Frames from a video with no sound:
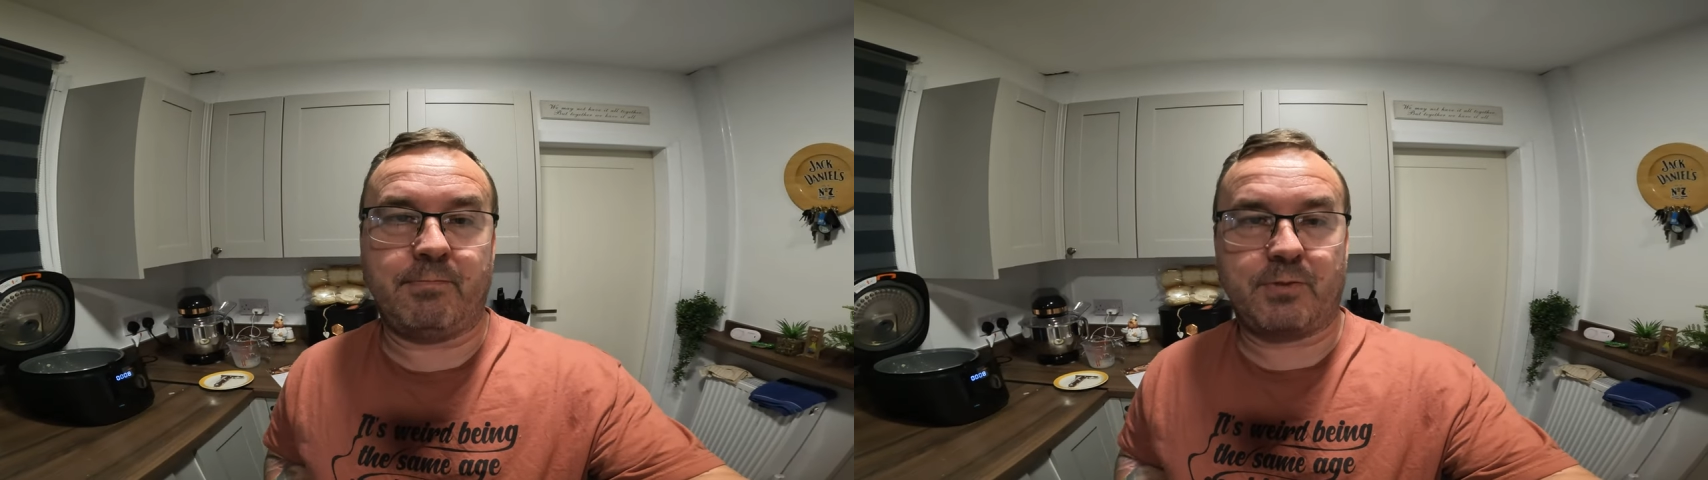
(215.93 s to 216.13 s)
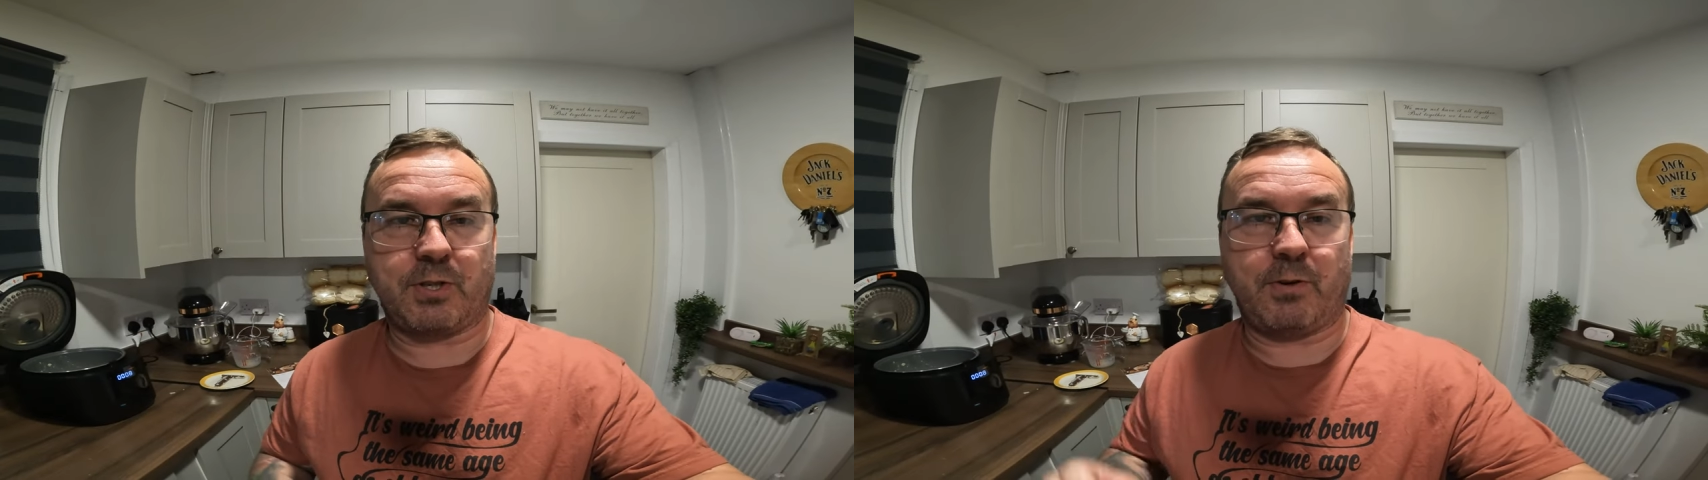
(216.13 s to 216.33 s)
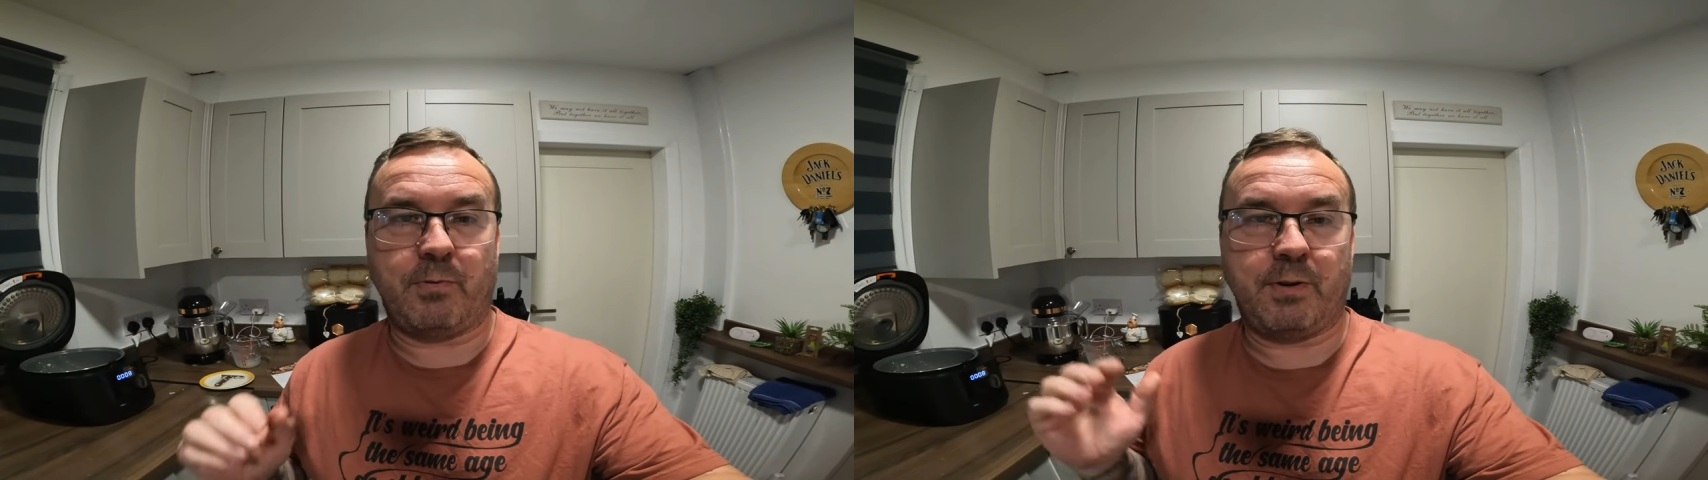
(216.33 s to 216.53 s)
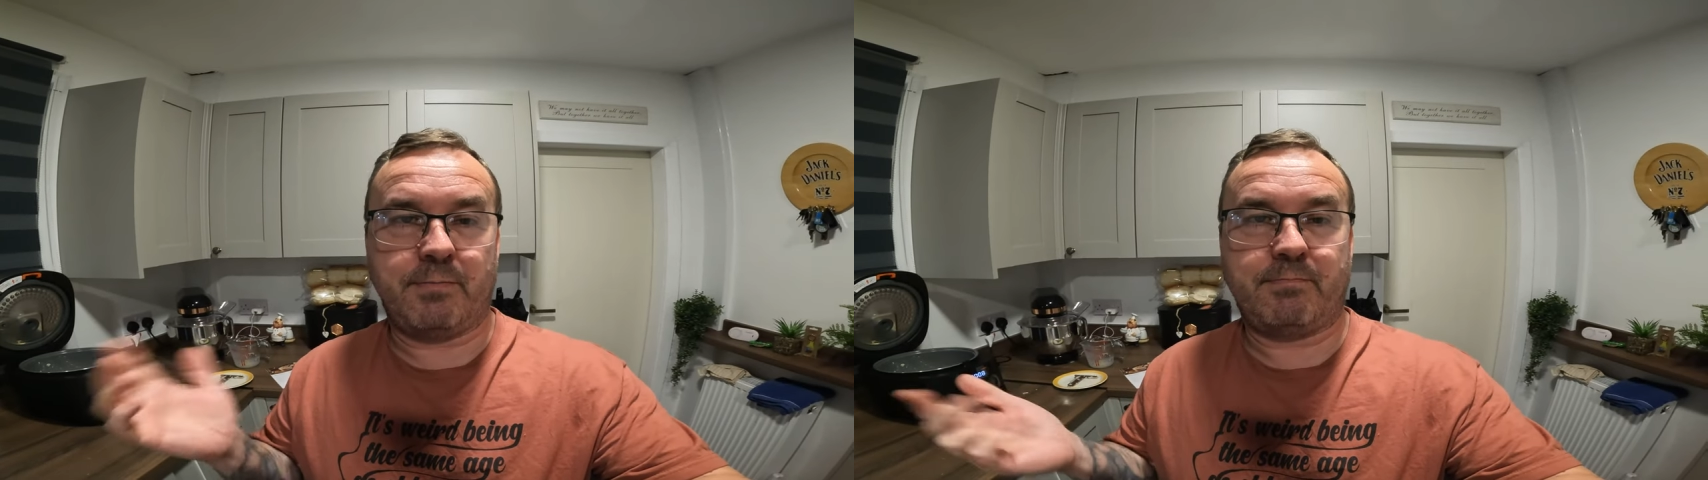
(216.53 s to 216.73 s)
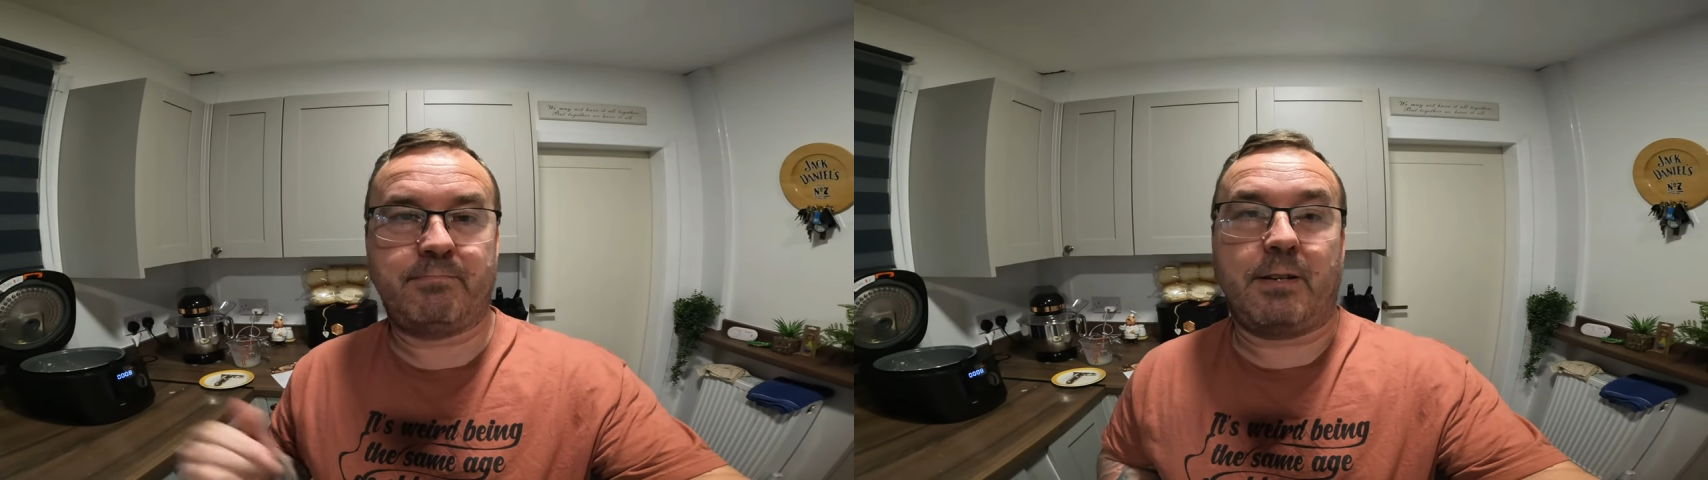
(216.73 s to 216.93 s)
So
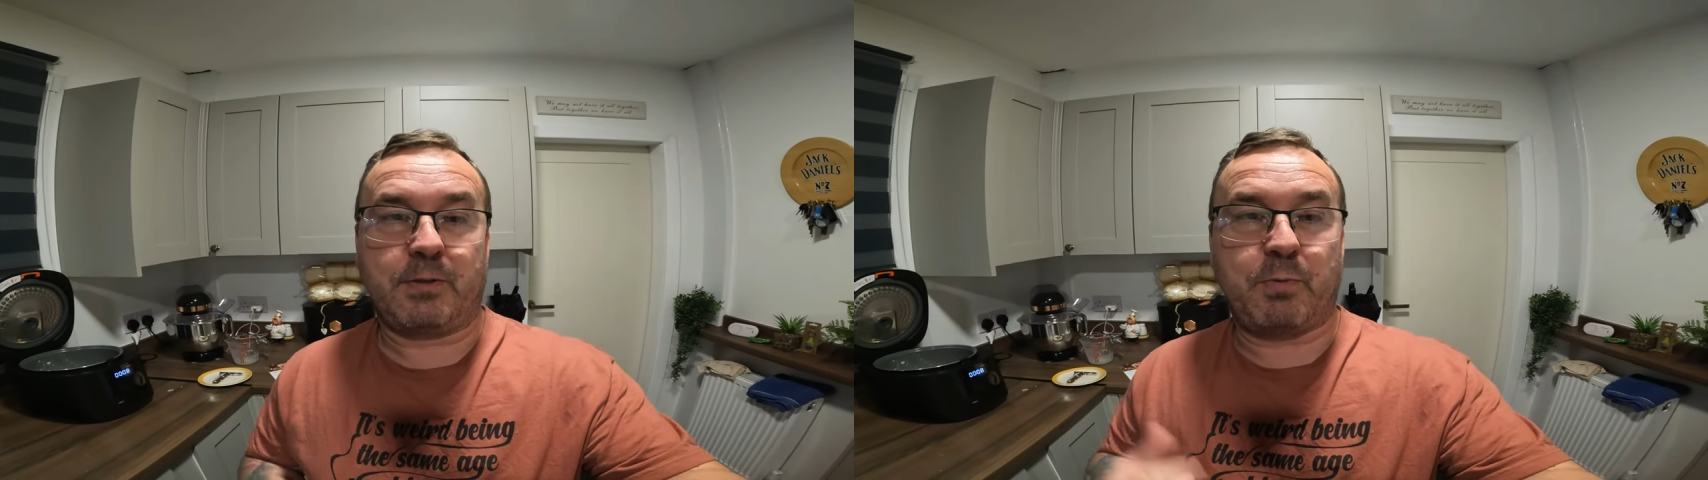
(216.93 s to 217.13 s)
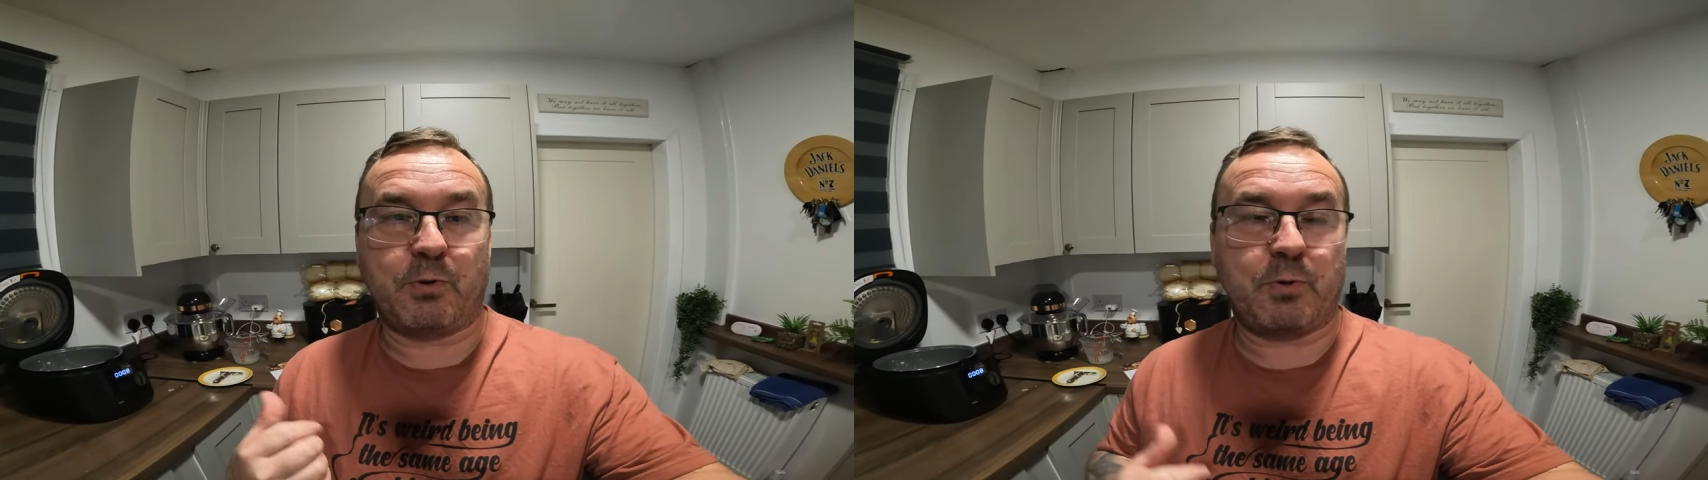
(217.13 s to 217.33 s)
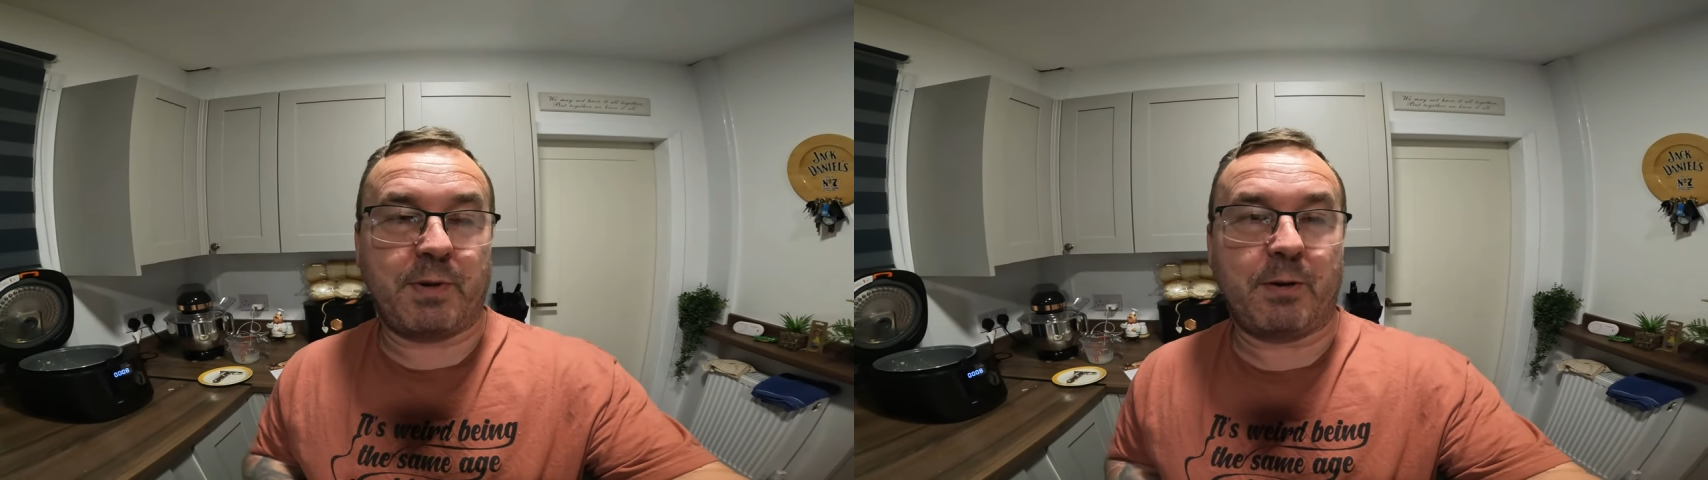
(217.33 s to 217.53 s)
let's put some